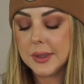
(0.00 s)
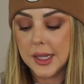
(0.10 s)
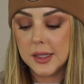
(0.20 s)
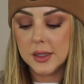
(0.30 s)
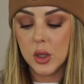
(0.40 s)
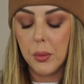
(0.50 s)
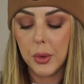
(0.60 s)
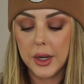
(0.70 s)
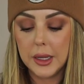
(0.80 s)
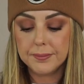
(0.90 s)
It's so
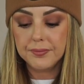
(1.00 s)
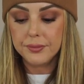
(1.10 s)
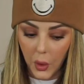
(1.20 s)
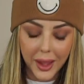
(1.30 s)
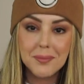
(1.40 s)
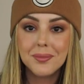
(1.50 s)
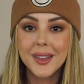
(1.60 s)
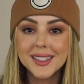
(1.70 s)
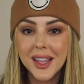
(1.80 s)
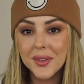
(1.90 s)
pretty. Okay,
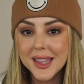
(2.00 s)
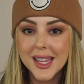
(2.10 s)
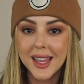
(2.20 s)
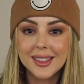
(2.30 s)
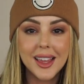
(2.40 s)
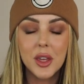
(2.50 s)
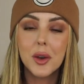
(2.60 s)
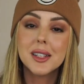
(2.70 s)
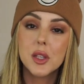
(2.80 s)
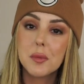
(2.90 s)
that's everything. Thank you
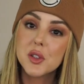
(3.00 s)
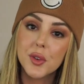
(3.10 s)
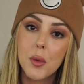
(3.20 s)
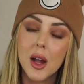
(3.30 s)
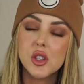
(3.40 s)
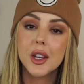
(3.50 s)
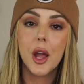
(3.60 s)
guys so much for watching.